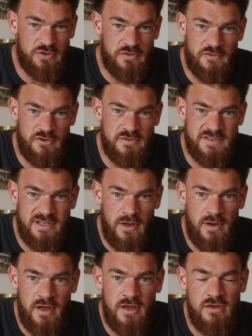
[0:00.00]
your food
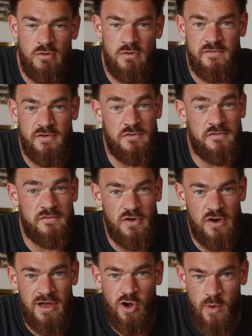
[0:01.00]
slower, you will feel
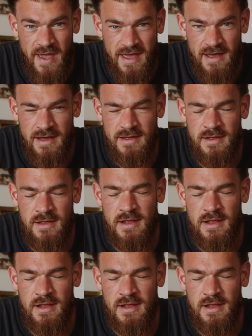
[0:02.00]
fuller quicker,